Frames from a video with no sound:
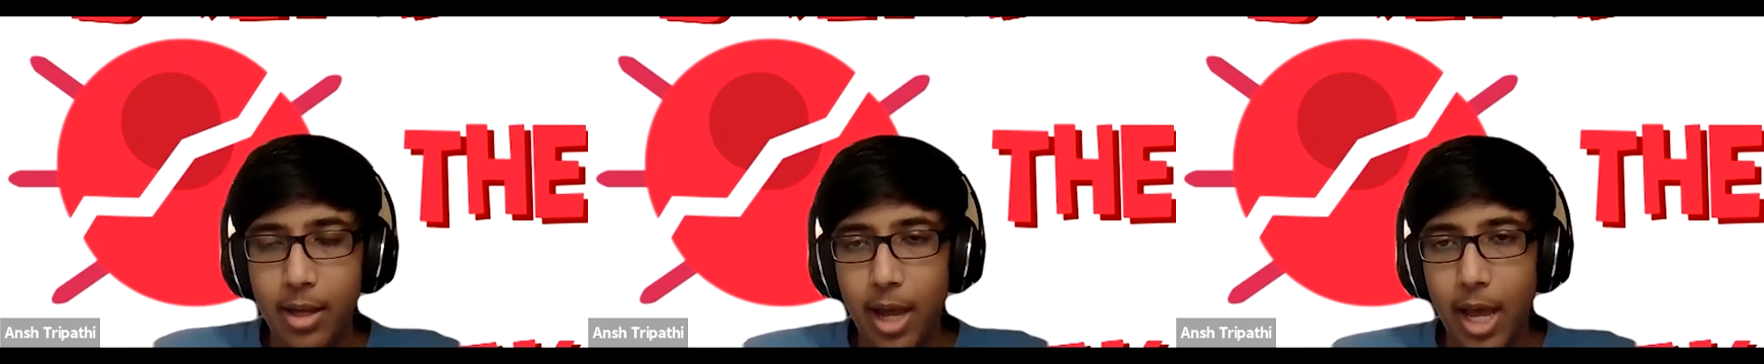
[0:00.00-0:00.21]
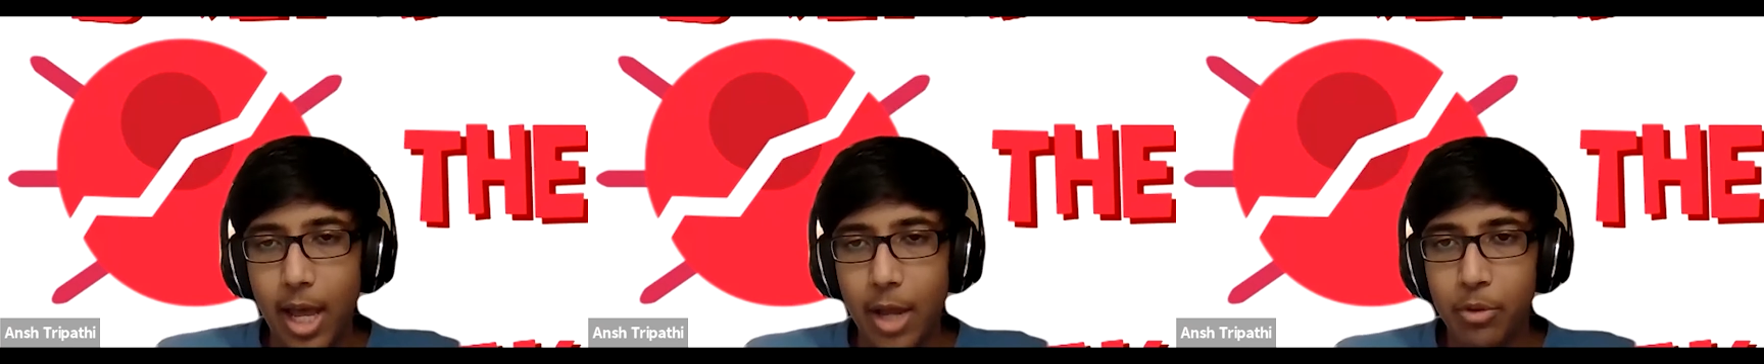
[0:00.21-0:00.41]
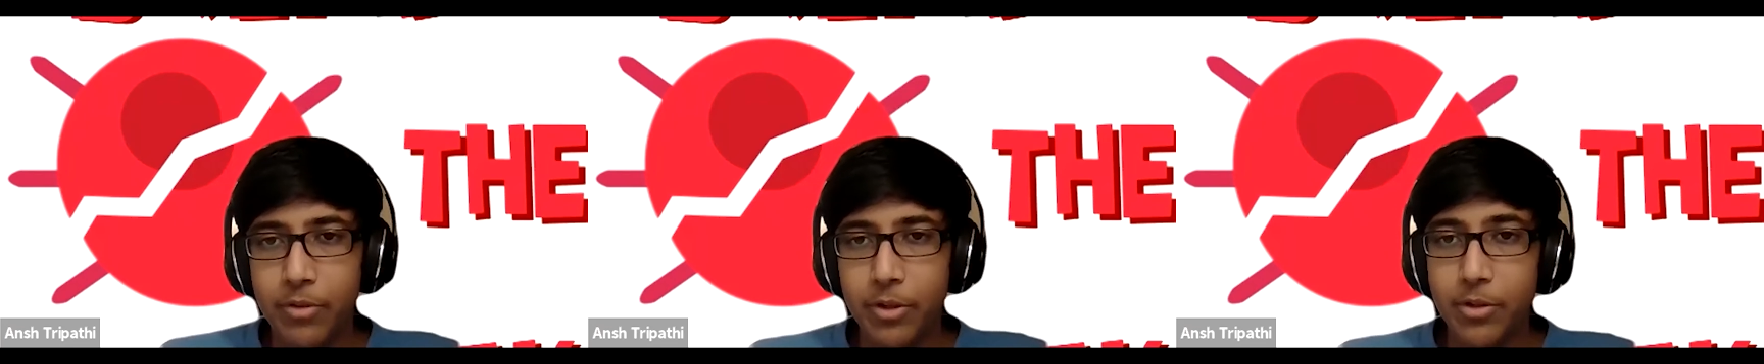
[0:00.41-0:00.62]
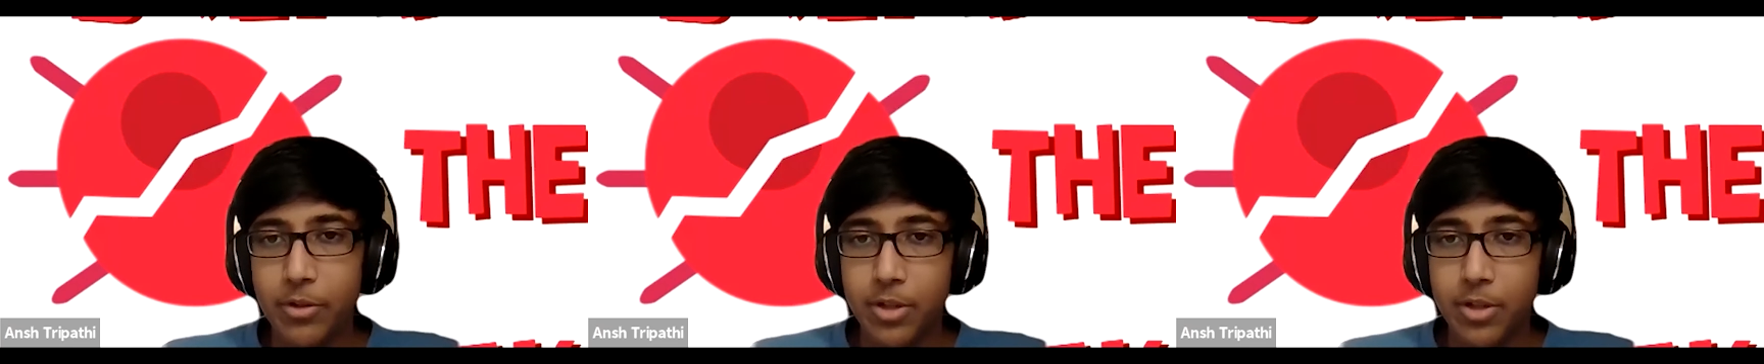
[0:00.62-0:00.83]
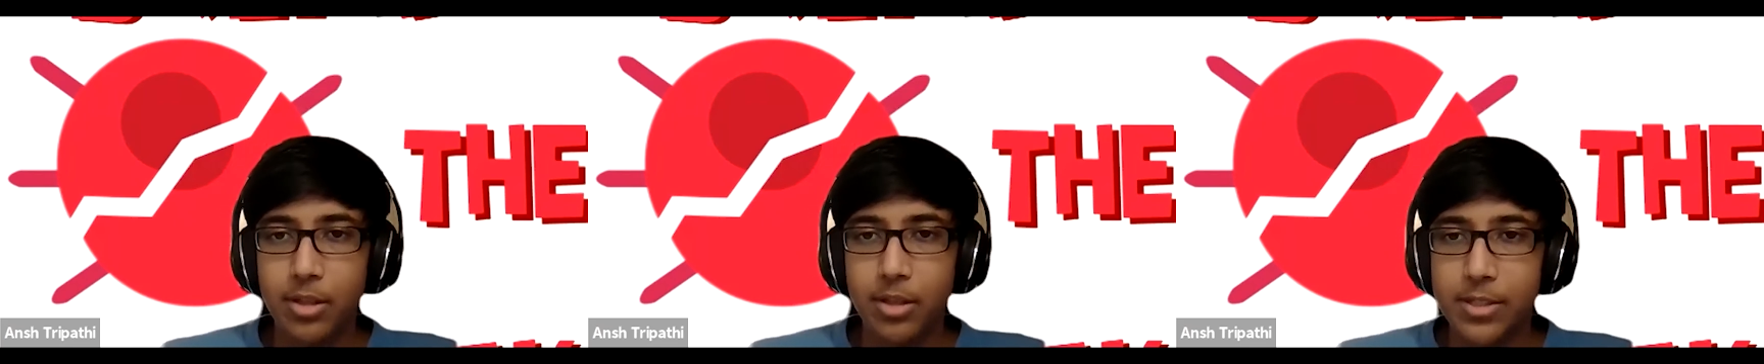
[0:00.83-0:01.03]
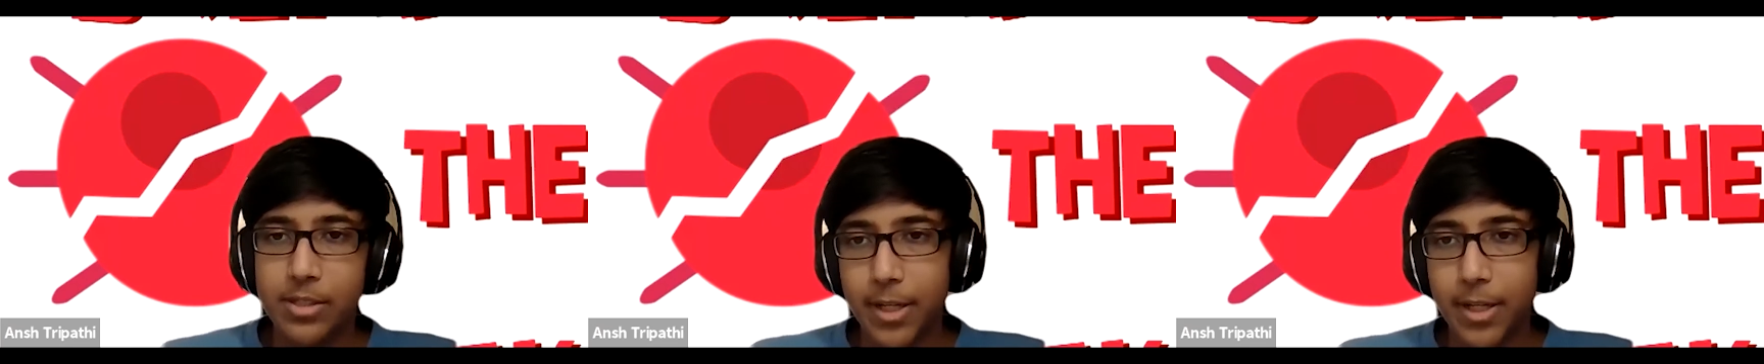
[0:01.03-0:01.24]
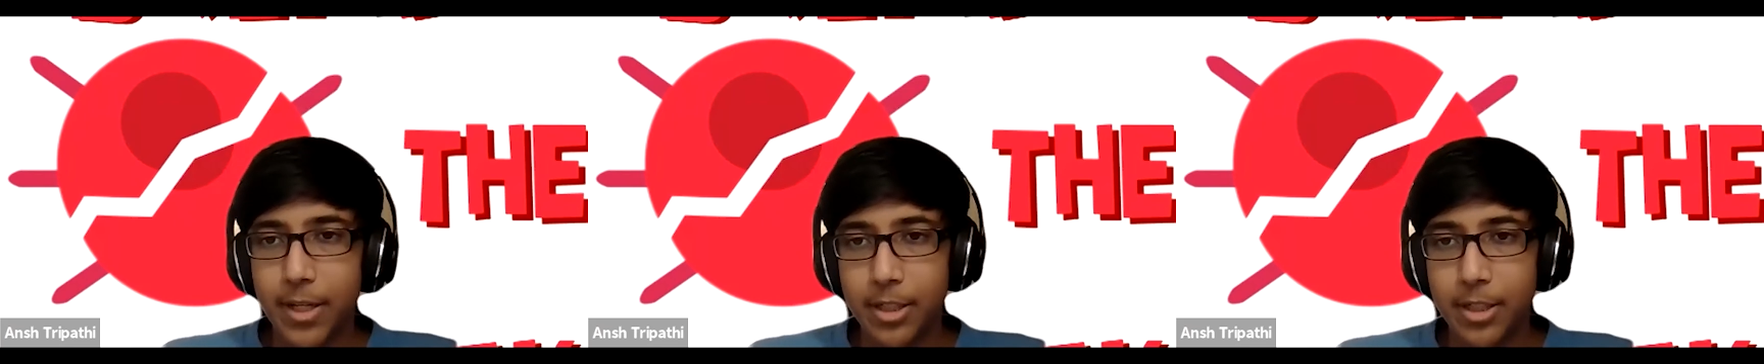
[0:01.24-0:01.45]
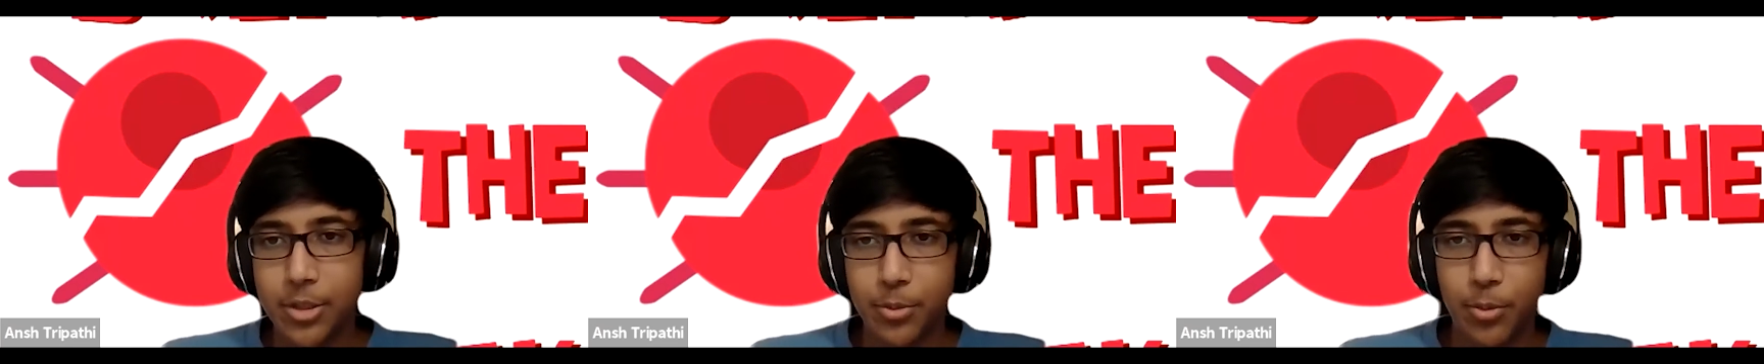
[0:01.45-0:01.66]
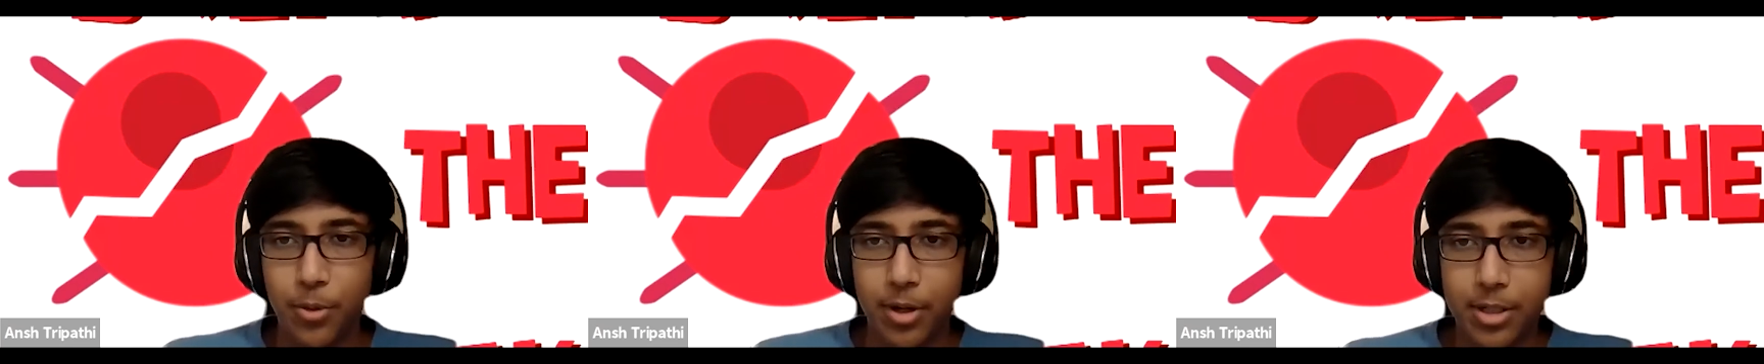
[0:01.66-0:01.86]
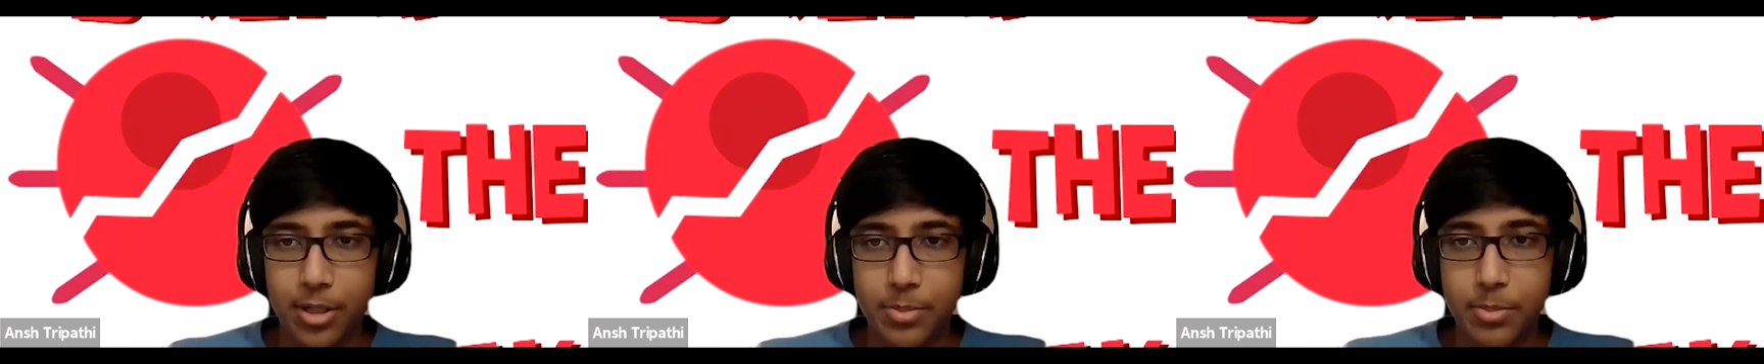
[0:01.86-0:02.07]
And we've used all of this funding
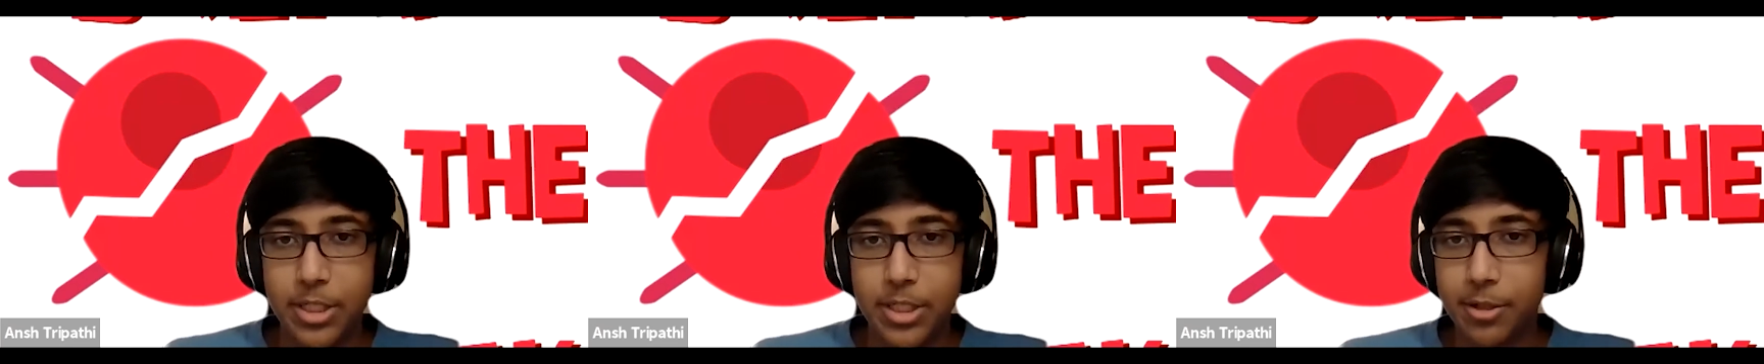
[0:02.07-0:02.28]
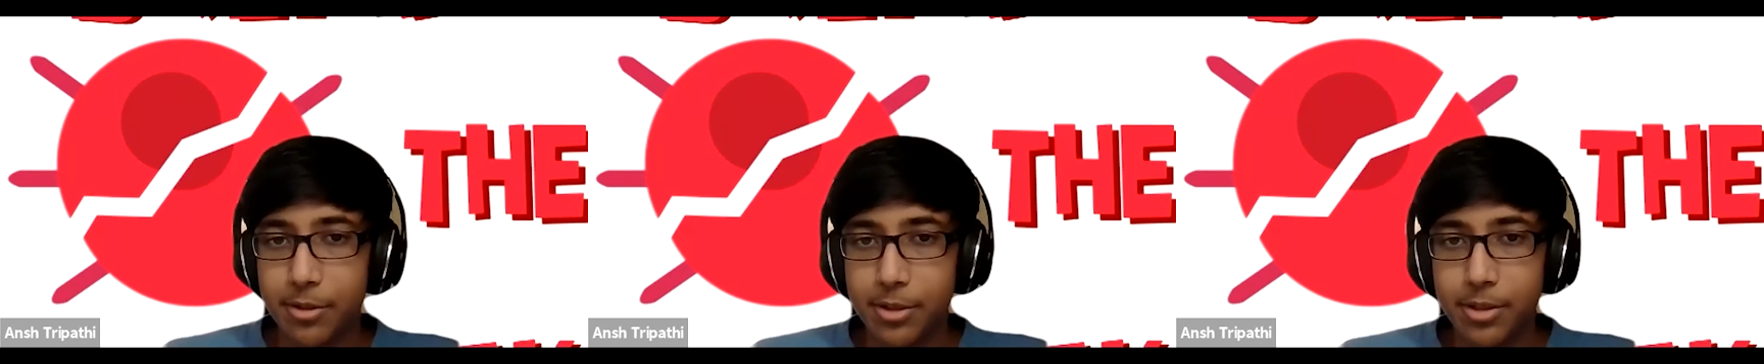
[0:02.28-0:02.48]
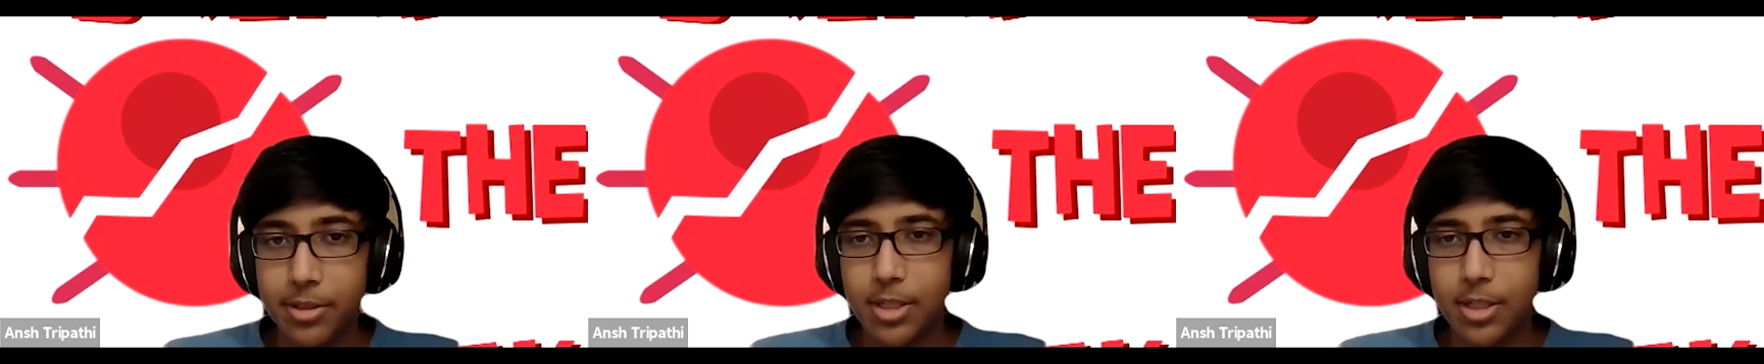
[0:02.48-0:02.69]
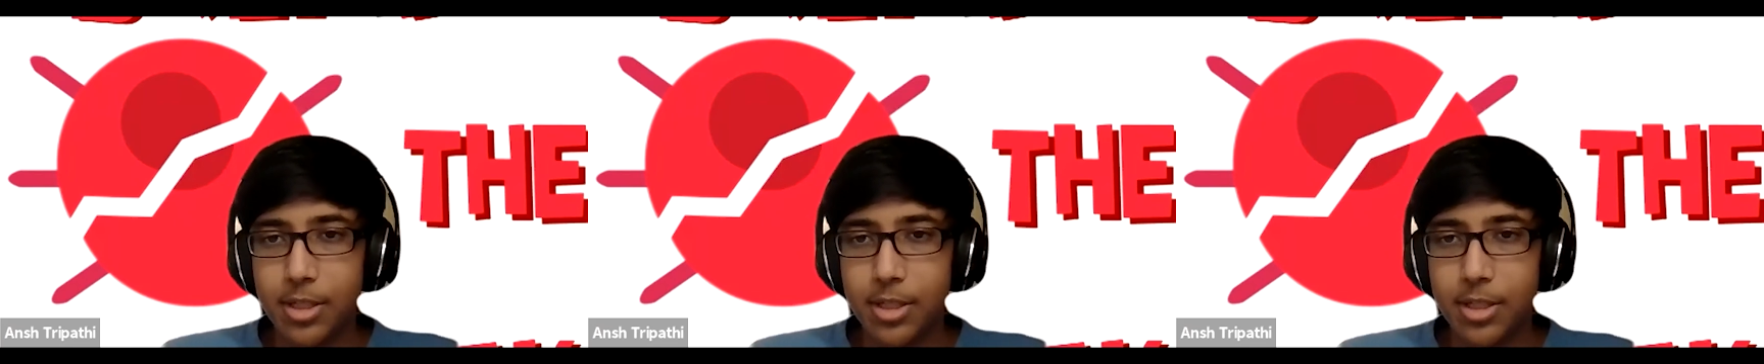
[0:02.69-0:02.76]
towards materials,